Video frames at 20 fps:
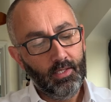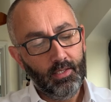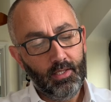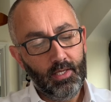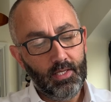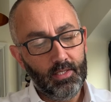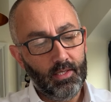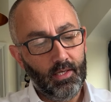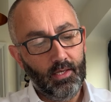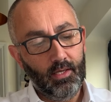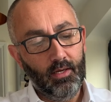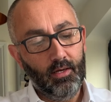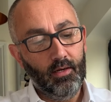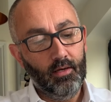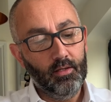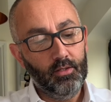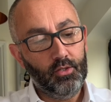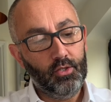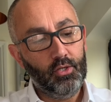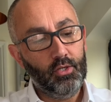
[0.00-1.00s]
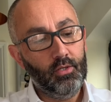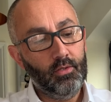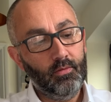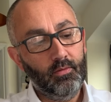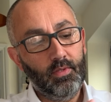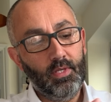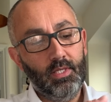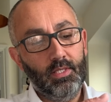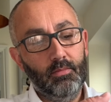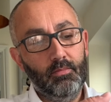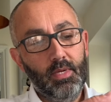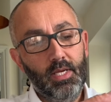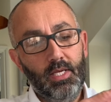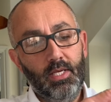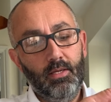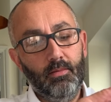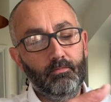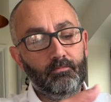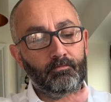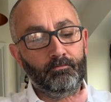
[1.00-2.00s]
These are large, these are
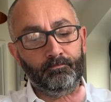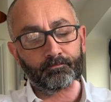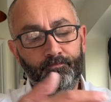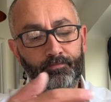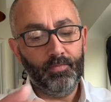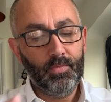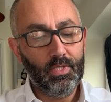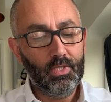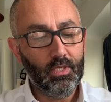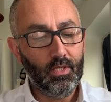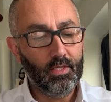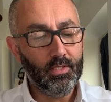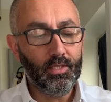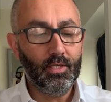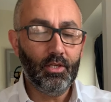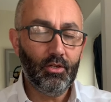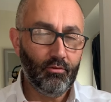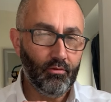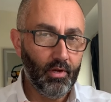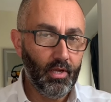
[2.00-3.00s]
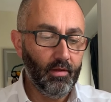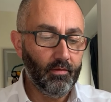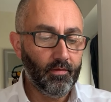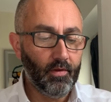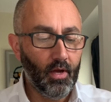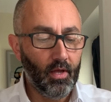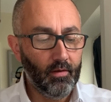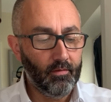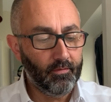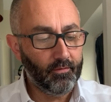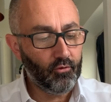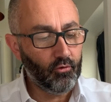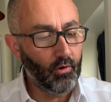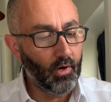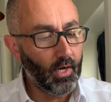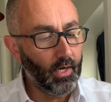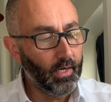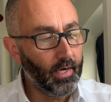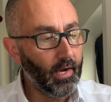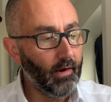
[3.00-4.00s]
medium. So there's a degree of kind of
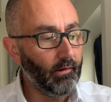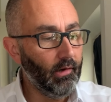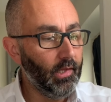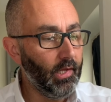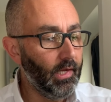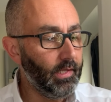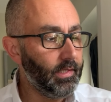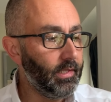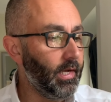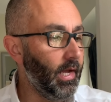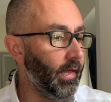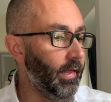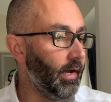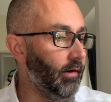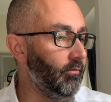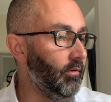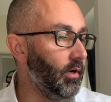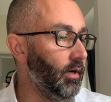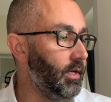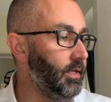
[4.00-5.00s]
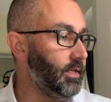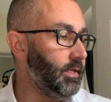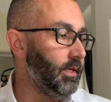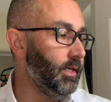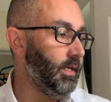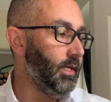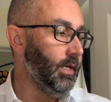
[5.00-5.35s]
trial and error there to get that right.